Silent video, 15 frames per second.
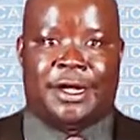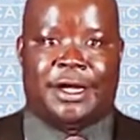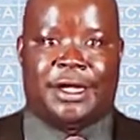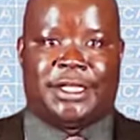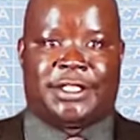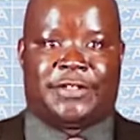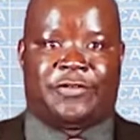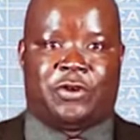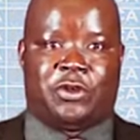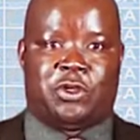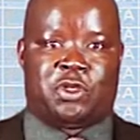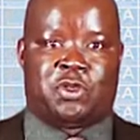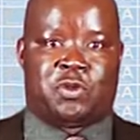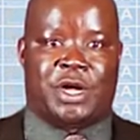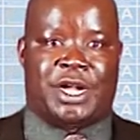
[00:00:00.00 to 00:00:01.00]
is for you
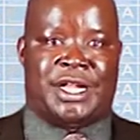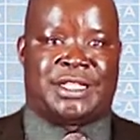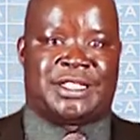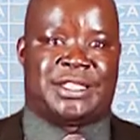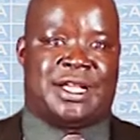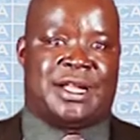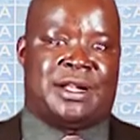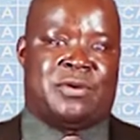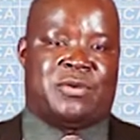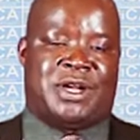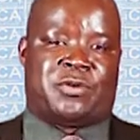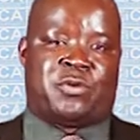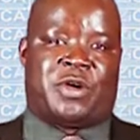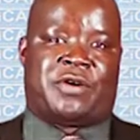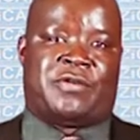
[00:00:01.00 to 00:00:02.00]
to understand
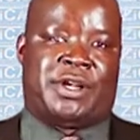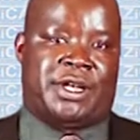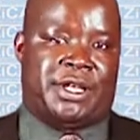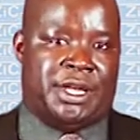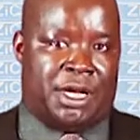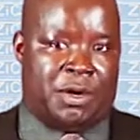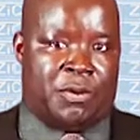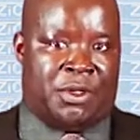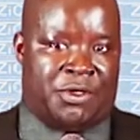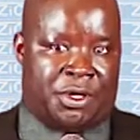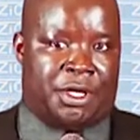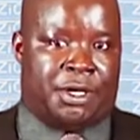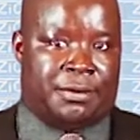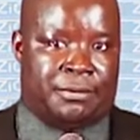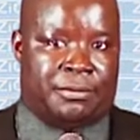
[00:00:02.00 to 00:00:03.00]
what we are really dealing with
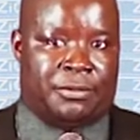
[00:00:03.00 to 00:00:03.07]
here.